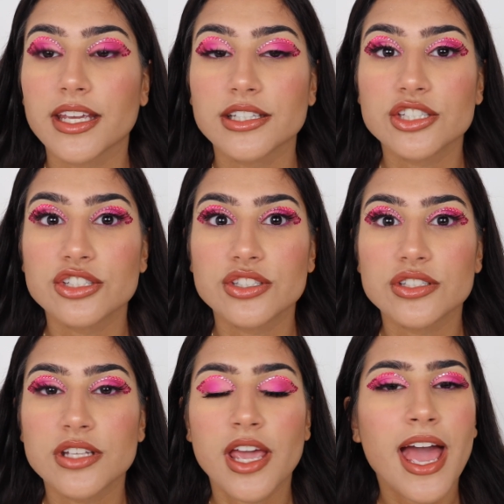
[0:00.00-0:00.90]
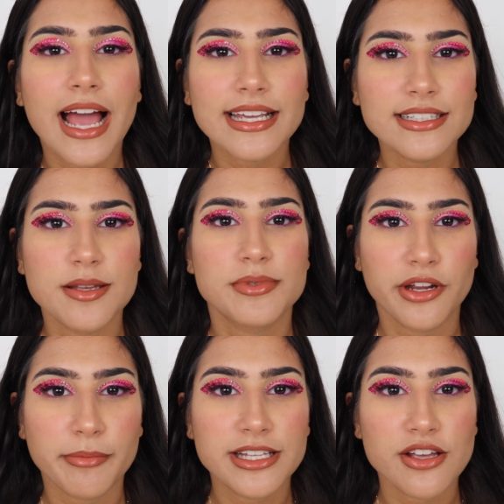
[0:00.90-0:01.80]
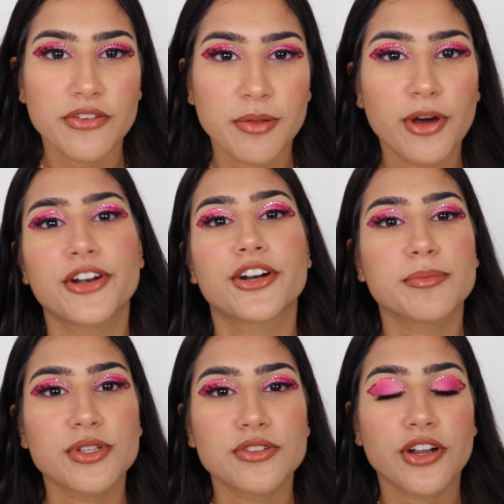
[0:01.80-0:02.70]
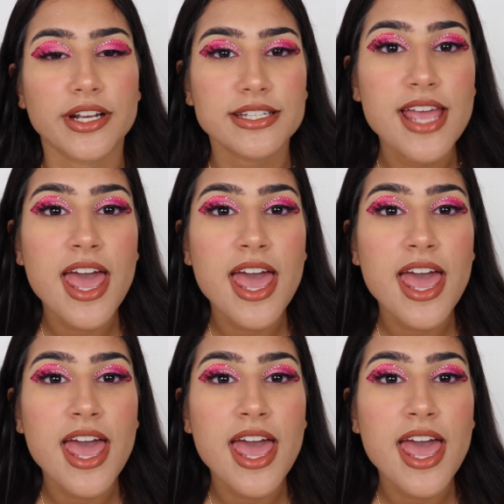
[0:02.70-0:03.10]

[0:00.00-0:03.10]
Like it's just, I can't stop staring myself in the monitor. I'm so sorry guys.